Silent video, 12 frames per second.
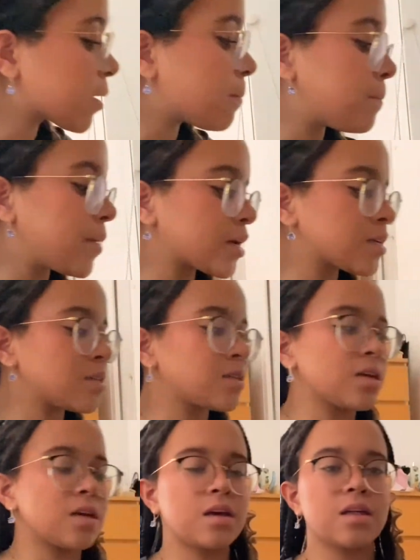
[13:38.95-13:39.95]
mix
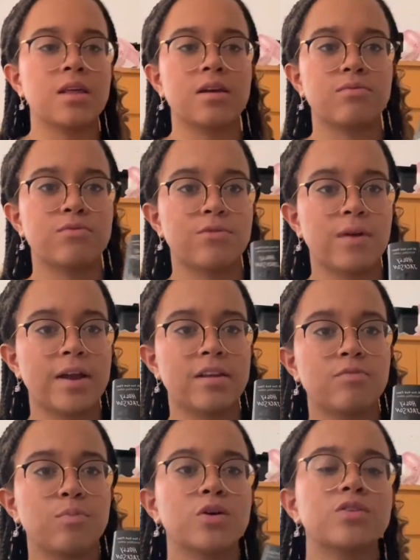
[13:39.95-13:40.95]
and like variety
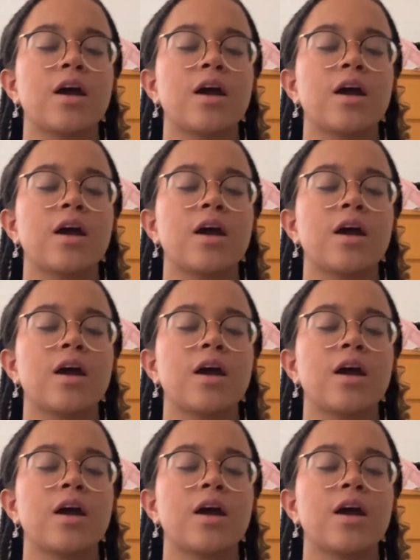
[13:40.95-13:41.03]
of books.